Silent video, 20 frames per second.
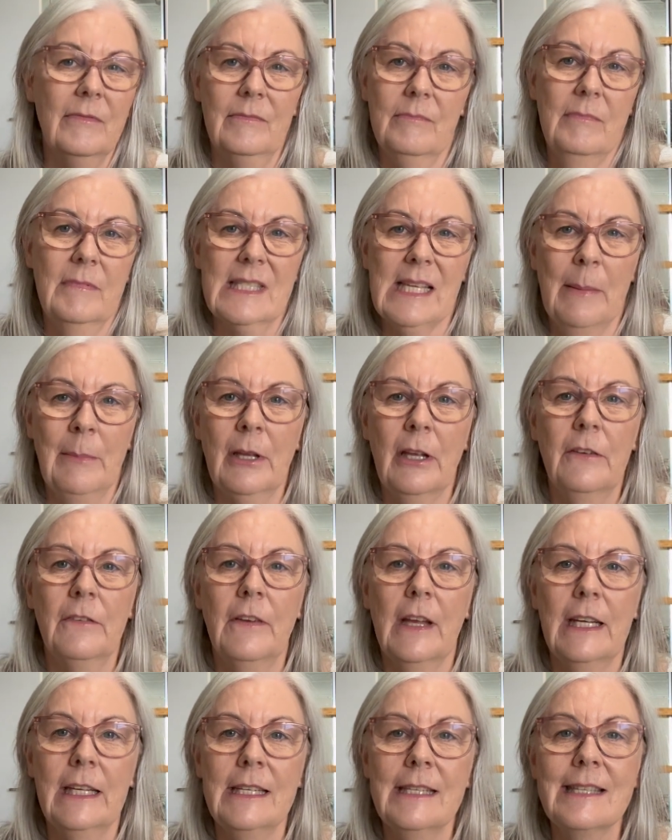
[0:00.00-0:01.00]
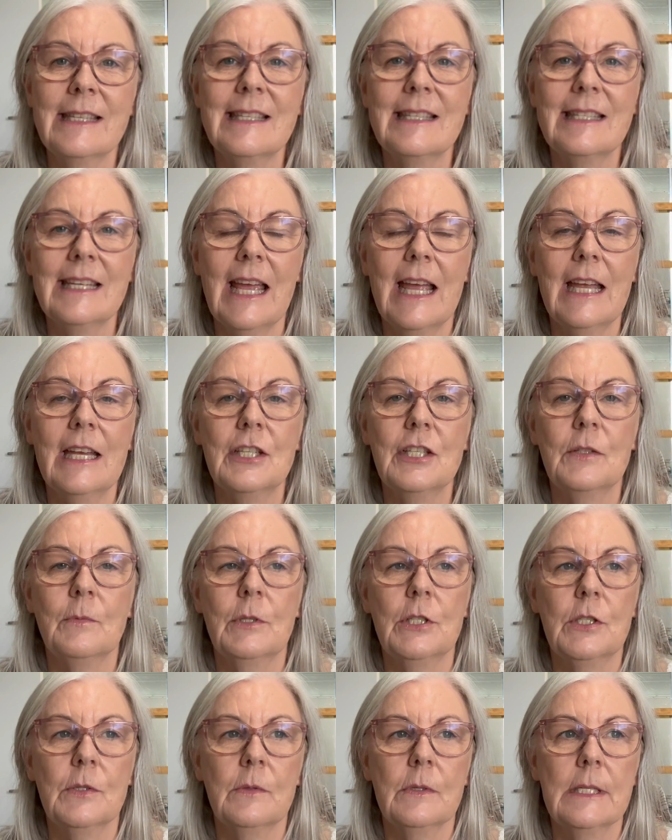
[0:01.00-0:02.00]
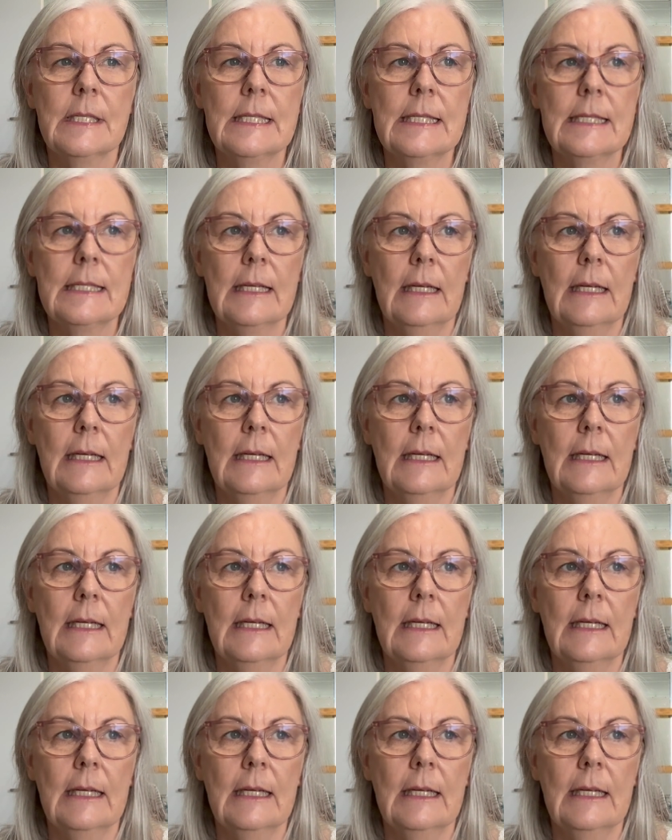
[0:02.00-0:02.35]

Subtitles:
something I found in Stash, which was,